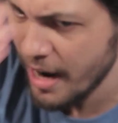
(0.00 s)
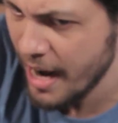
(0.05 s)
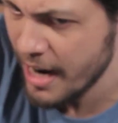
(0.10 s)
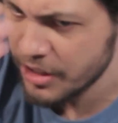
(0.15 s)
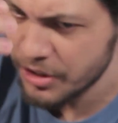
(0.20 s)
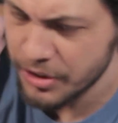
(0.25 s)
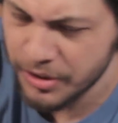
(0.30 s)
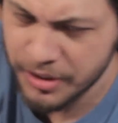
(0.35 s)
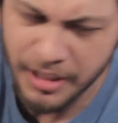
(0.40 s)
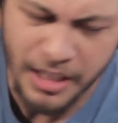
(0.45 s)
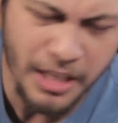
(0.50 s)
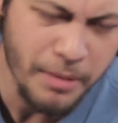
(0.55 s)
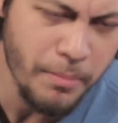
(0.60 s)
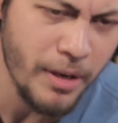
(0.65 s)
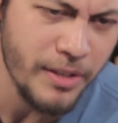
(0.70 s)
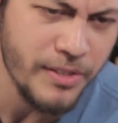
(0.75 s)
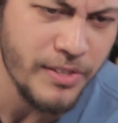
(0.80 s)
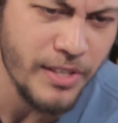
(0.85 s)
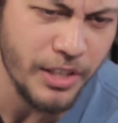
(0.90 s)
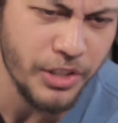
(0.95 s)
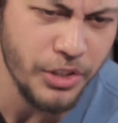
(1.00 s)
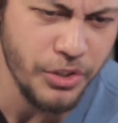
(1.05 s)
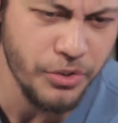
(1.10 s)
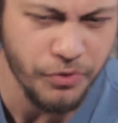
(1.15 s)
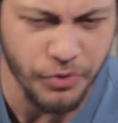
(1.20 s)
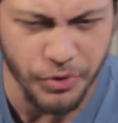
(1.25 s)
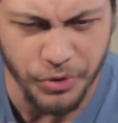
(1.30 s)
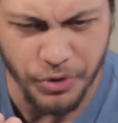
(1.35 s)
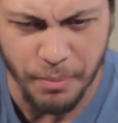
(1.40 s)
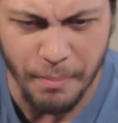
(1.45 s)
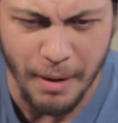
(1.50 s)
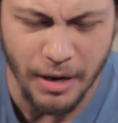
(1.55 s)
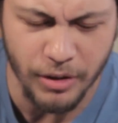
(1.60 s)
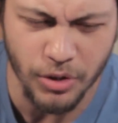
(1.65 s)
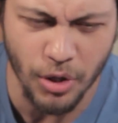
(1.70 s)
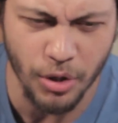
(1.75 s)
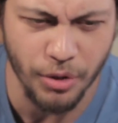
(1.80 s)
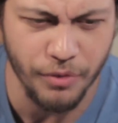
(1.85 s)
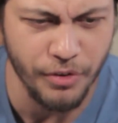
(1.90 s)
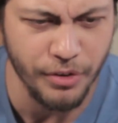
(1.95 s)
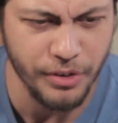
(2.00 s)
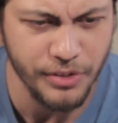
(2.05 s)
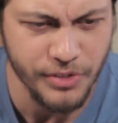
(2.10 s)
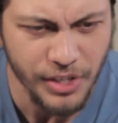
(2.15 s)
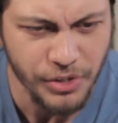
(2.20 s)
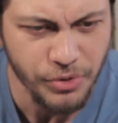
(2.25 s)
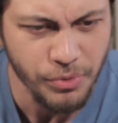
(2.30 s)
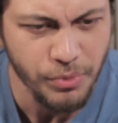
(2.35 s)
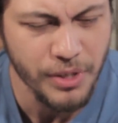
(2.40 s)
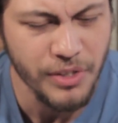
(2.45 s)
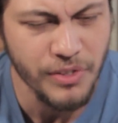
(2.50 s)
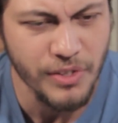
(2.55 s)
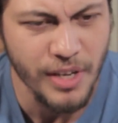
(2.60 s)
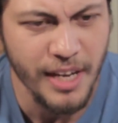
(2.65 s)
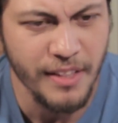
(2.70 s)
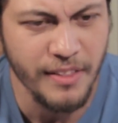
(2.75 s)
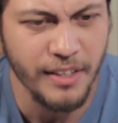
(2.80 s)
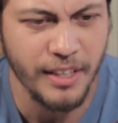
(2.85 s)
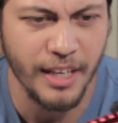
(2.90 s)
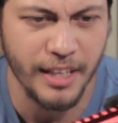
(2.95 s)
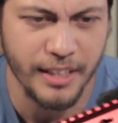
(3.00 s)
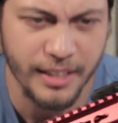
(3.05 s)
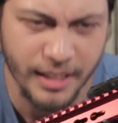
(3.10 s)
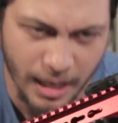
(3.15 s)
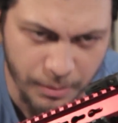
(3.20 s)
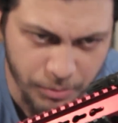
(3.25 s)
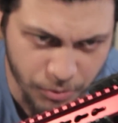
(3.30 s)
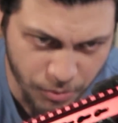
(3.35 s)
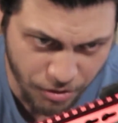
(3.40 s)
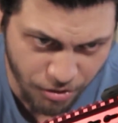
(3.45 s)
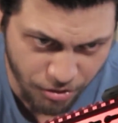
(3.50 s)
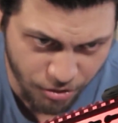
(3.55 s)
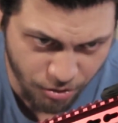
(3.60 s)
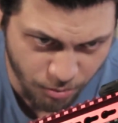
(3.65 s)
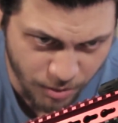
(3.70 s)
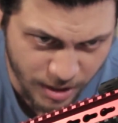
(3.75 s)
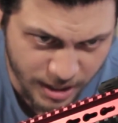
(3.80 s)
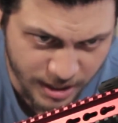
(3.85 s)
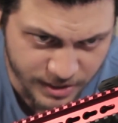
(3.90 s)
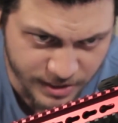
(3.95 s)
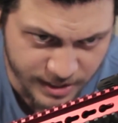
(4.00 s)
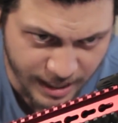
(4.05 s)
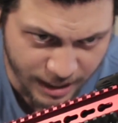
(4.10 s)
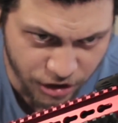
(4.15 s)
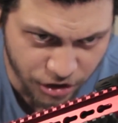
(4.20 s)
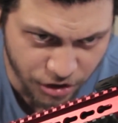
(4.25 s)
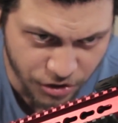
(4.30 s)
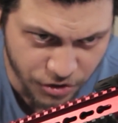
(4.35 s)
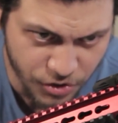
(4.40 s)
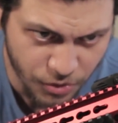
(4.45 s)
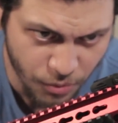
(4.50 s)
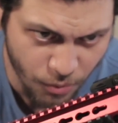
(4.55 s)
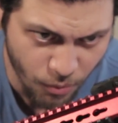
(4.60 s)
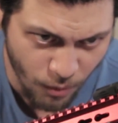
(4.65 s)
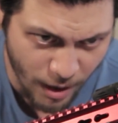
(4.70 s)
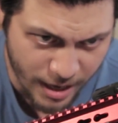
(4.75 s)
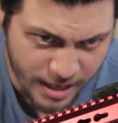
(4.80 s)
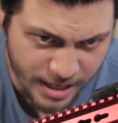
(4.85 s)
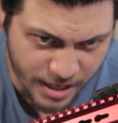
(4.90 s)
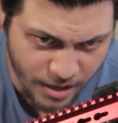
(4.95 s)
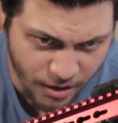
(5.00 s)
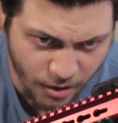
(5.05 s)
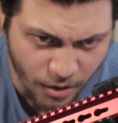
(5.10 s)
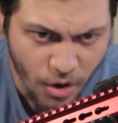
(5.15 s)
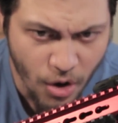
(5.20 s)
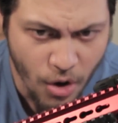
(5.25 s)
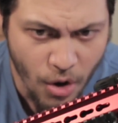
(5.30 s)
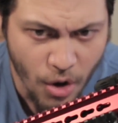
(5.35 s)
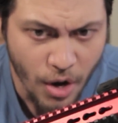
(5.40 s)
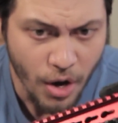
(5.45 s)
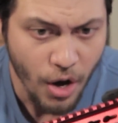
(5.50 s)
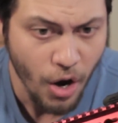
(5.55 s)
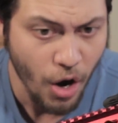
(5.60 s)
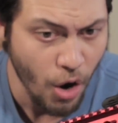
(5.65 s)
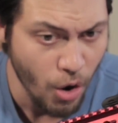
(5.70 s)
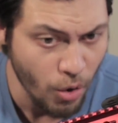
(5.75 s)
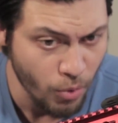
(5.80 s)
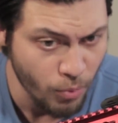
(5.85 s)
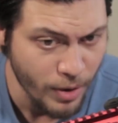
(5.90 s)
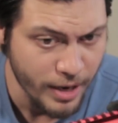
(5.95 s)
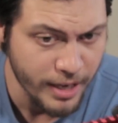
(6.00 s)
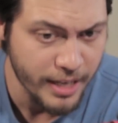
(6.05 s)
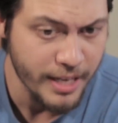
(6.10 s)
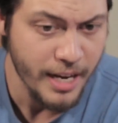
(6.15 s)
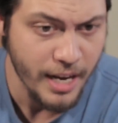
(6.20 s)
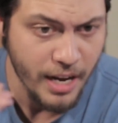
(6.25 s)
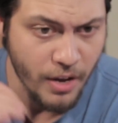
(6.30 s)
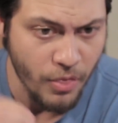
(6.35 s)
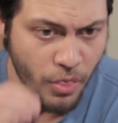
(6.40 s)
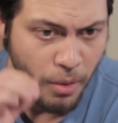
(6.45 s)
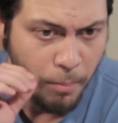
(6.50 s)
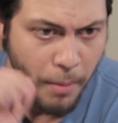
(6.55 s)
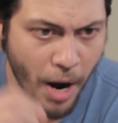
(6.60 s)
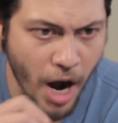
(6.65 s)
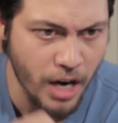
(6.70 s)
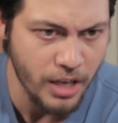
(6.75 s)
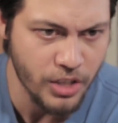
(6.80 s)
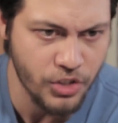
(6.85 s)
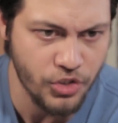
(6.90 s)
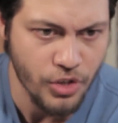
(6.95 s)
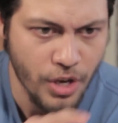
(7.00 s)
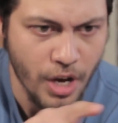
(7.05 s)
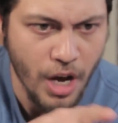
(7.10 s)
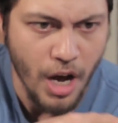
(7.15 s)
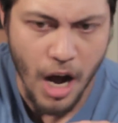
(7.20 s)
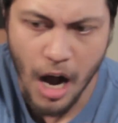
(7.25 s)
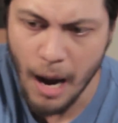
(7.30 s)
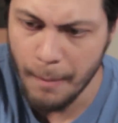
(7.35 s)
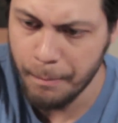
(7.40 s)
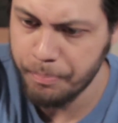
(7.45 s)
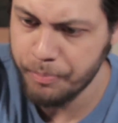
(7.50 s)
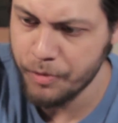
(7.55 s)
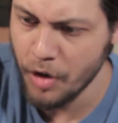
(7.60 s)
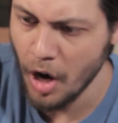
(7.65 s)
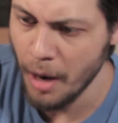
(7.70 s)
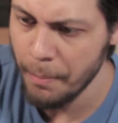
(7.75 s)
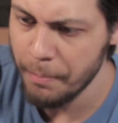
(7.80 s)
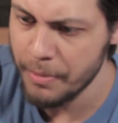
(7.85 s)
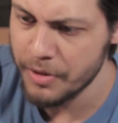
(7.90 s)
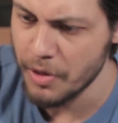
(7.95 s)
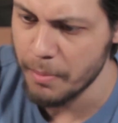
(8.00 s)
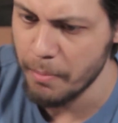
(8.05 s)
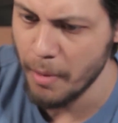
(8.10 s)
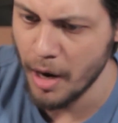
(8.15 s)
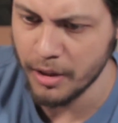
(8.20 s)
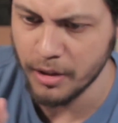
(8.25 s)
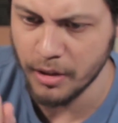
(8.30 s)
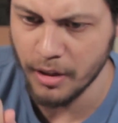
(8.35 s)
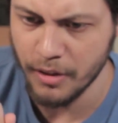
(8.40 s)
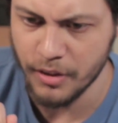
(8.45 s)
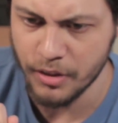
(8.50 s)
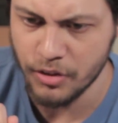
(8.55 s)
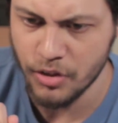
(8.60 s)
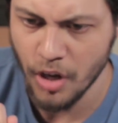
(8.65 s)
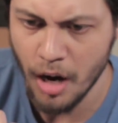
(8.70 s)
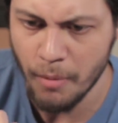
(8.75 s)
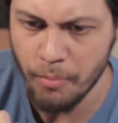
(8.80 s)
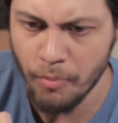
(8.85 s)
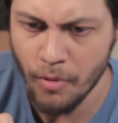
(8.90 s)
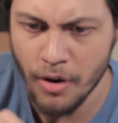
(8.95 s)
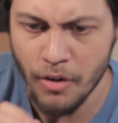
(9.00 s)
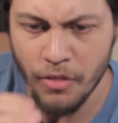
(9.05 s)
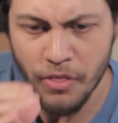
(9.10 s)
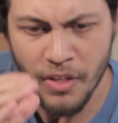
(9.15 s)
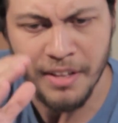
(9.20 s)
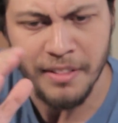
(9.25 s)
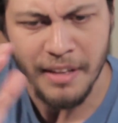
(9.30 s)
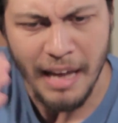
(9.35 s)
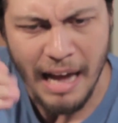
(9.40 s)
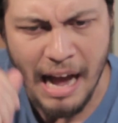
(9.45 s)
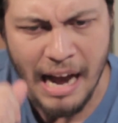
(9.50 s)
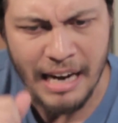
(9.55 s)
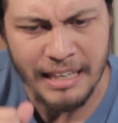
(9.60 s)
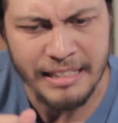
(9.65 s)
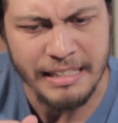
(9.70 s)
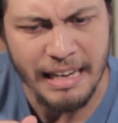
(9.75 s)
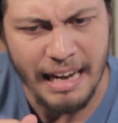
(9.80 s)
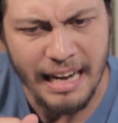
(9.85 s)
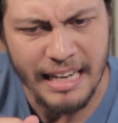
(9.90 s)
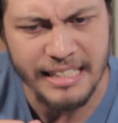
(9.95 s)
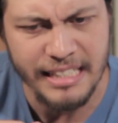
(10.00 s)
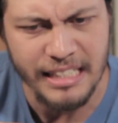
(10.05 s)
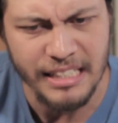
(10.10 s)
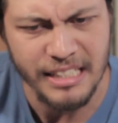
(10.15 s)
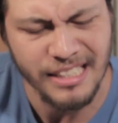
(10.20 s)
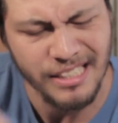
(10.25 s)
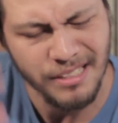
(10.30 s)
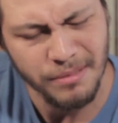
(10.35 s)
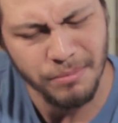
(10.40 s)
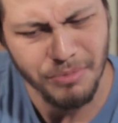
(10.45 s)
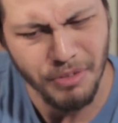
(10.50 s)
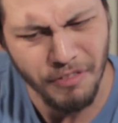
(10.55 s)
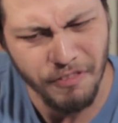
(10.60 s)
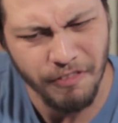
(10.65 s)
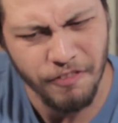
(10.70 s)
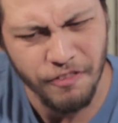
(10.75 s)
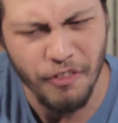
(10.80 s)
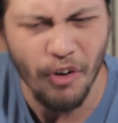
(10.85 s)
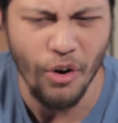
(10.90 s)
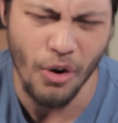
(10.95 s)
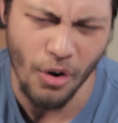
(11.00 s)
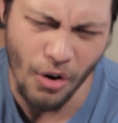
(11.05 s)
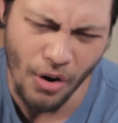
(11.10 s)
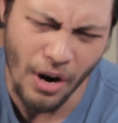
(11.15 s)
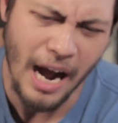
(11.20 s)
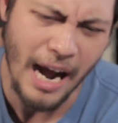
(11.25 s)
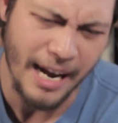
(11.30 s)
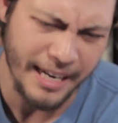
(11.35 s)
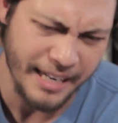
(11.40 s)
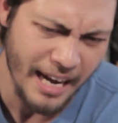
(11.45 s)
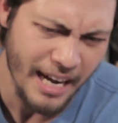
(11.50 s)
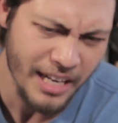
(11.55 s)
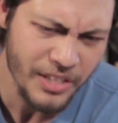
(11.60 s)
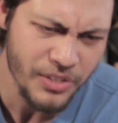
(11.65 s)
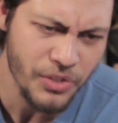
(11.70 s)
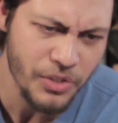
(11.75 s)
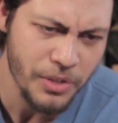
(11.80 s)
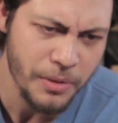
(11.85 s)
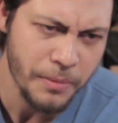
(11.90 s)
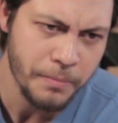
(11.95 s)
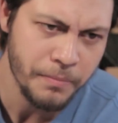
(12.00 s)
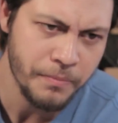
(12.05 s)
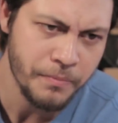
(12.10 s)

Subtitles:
actually key mod sections for you to mount all of your accessories, and the gun comes with 3 sections right here already in the box. Up top is a monolithic top rail that acts as its fur, I guess.